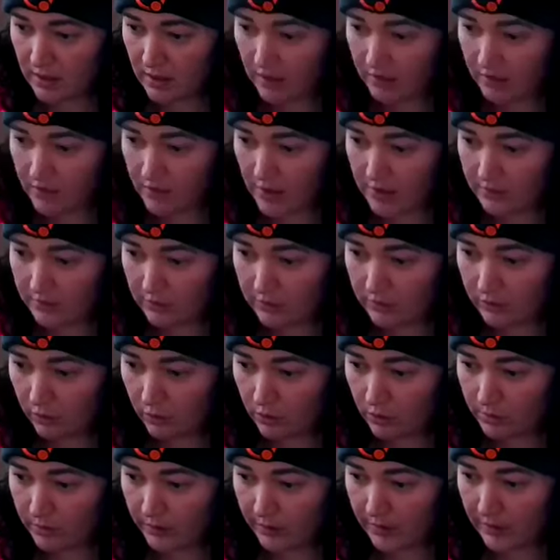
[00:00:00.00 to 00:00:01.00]
a
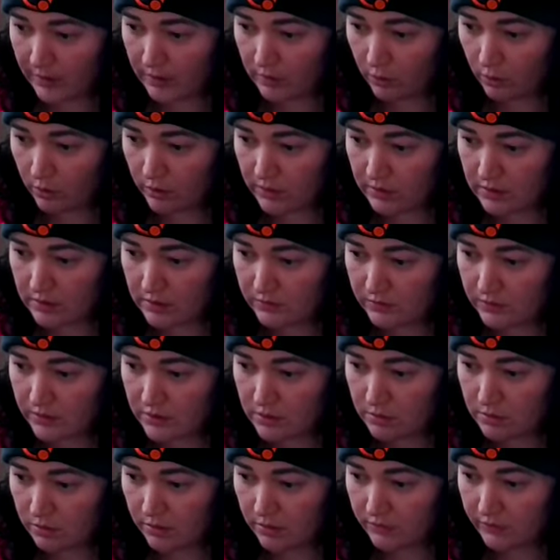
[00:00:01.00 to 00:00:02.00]
504 plan, or
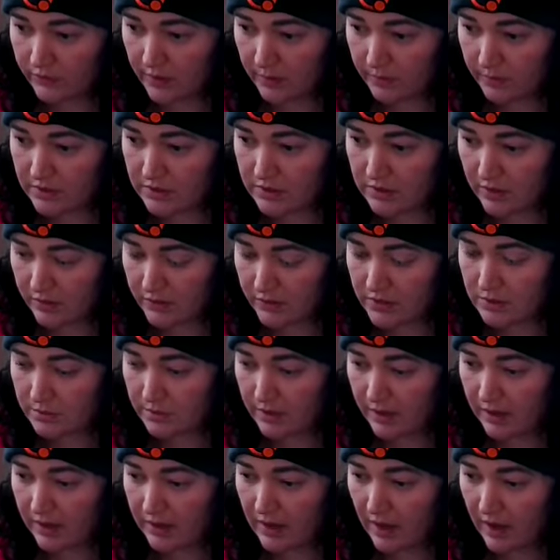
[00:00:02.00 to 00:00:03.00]
individual family service
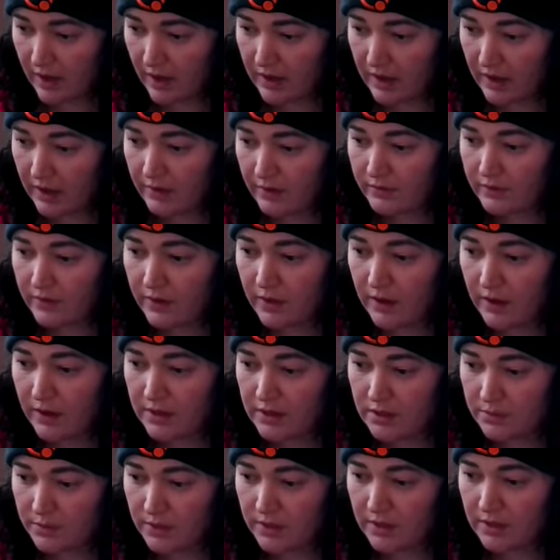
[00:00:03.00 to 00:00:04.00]
plan,
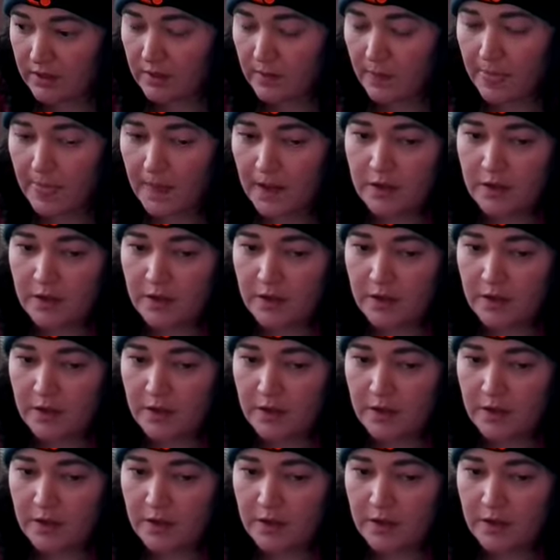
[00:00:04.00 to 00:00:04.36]
IFSP.